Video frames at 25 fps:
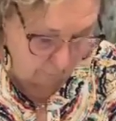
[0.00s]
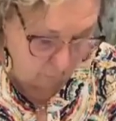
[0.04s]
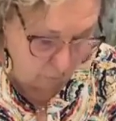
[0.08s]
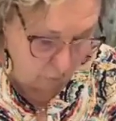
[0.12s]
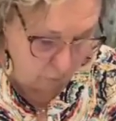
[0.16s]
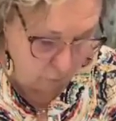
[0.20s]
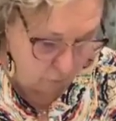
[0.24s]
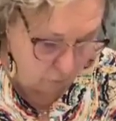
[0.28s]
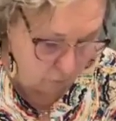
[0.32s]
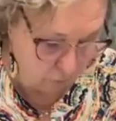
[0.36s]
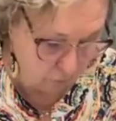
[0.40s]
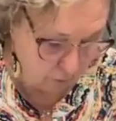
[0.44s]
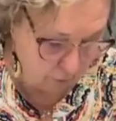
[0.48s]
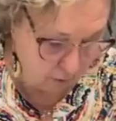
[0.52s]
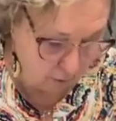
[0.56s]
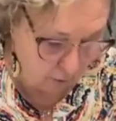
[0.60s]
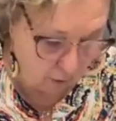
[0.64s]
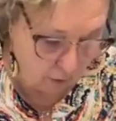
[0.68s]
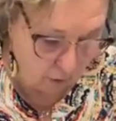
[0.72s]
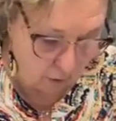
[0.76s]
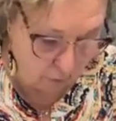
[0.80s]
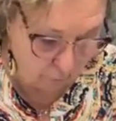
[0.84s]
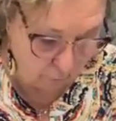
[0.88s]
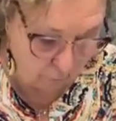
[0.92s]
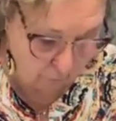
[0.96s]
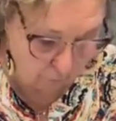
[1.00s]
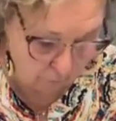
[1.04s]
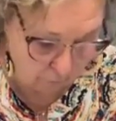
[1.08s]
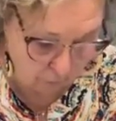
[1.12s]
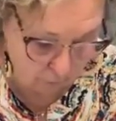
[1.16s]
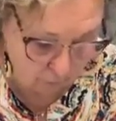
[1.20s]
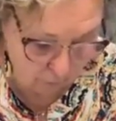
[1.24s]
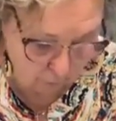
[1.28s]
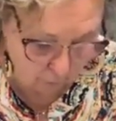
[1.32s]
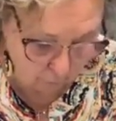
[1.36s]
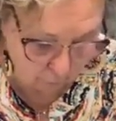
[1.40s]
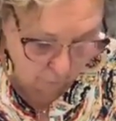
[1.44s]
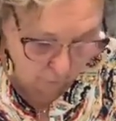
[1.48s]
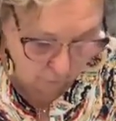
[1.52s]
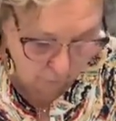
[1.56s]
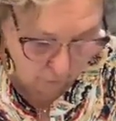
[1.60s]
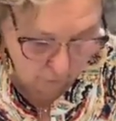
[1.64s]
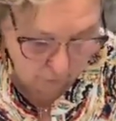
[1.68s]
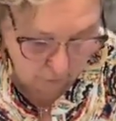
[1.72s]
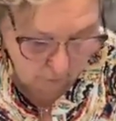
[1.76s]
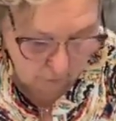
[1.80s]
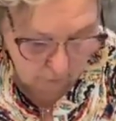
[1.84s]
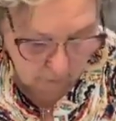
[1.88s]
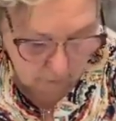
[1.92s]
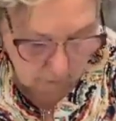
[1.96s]
I'm choosing 100
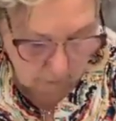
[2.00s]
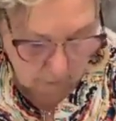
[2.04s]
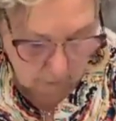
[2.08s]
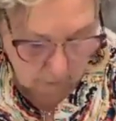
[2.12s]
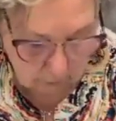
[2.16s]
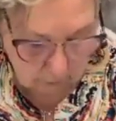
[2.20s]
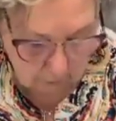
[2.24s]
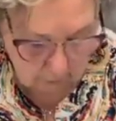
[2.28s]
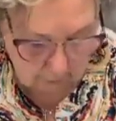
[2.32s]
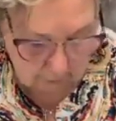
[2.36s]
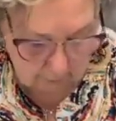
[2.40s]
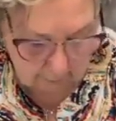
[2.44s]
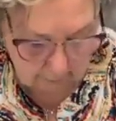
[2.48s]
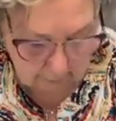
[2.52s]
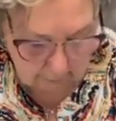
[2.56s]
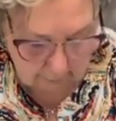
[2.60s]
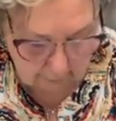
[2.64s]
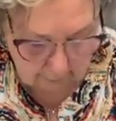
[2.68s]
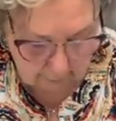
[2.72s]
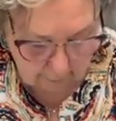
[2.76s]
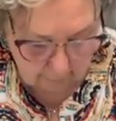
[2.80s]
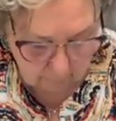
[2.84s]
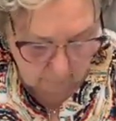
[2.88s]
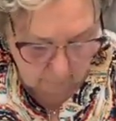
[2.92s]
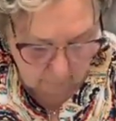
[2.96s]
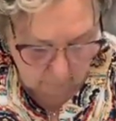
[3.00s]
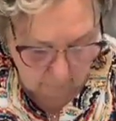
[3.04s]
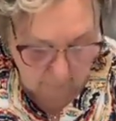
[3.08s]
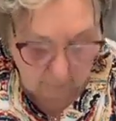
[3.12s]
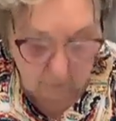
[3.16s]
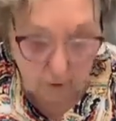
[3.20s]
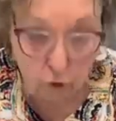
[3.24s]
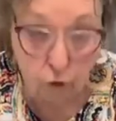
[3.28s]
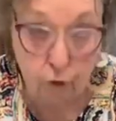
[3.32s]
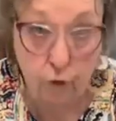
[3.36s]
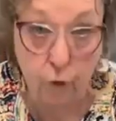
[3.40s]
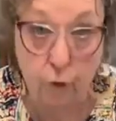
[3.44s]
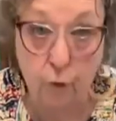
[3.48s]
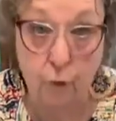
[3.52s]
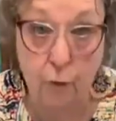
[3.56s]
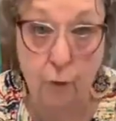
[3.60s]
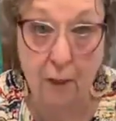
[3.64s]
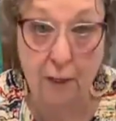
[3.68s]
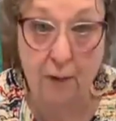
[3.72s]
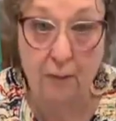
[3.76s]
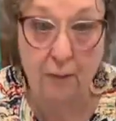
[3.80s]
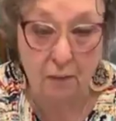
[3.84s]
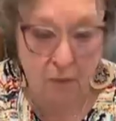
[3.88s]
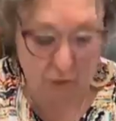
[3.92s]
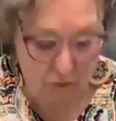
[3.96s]
colors, and I have to make sure I don't
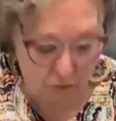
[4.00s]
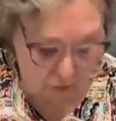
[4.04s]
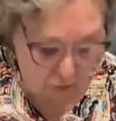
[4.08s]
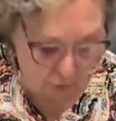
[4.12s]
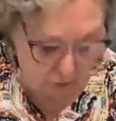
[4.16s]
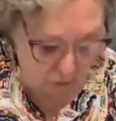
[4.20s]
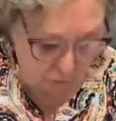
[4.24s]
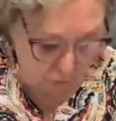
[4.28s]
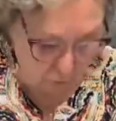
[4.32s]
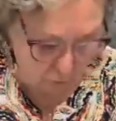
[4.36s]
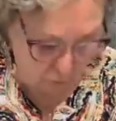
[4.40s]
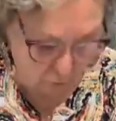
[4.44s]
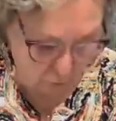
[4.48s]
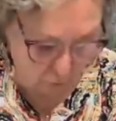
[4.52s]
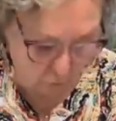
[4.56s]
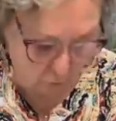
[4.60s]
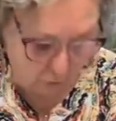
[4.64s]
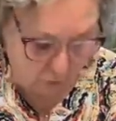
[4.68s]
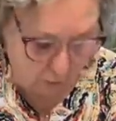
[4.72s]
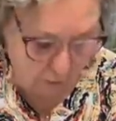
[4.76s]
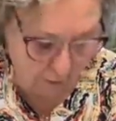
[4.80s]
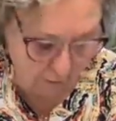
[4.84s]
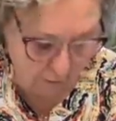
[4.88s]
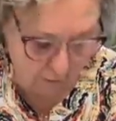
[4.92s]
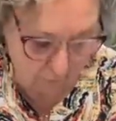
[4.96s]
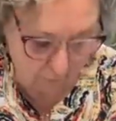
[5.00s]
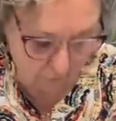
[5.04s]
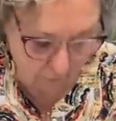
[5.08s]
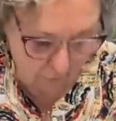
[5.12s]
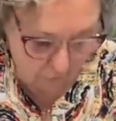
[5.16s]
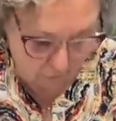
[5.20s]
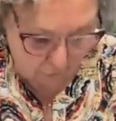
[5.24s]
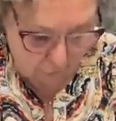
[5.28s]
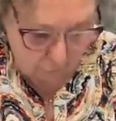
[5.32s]
let those colors dry in the